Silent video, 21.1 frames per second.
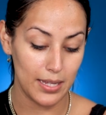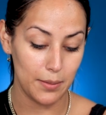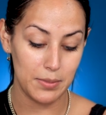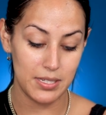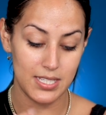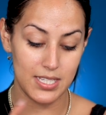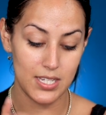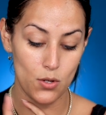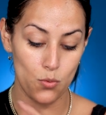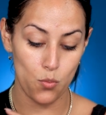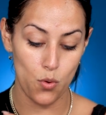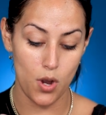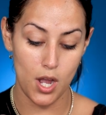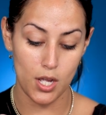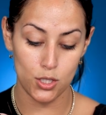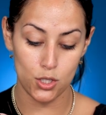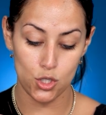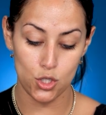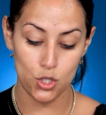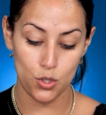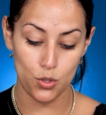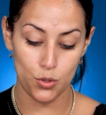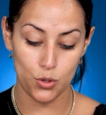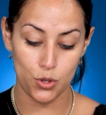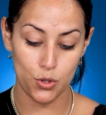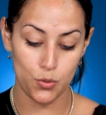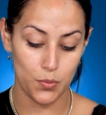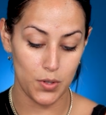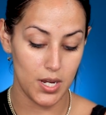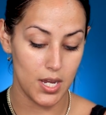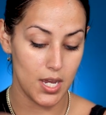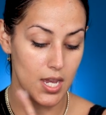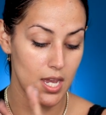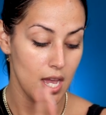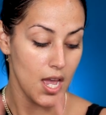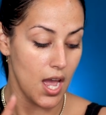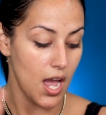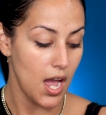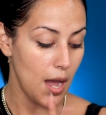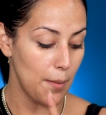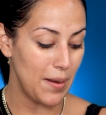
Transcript: let me see, one, two, three,